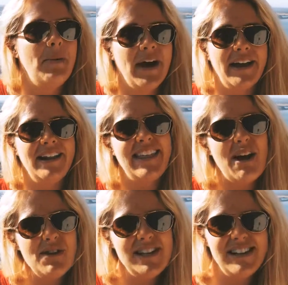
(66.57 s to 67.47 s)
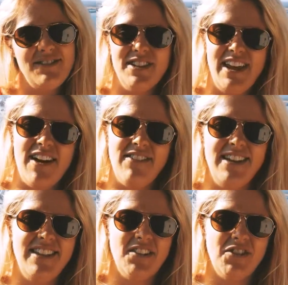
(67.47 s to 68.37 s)
but that one didn't really have
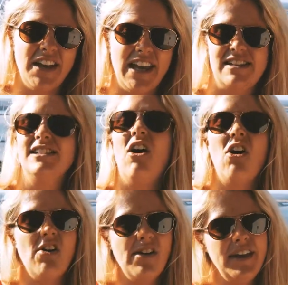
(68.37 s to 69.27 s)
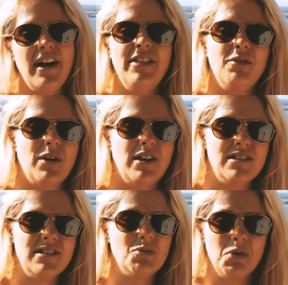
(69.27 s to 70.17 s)
anything for kids. All the other
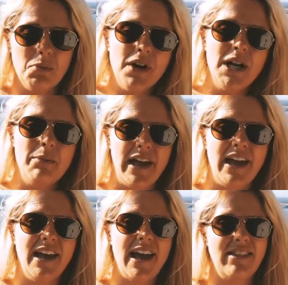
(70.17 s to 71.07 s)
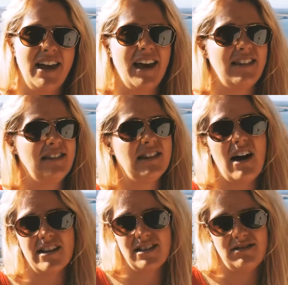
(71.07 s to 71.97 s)
ones were pretty big and they had
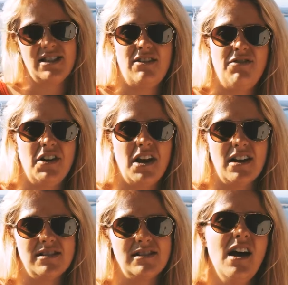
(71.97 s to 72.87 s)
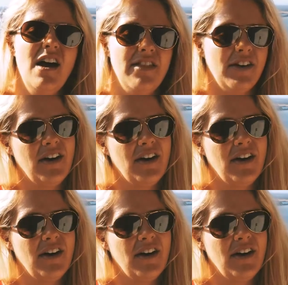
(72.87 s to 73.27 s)
lots of stuff for kids. They'll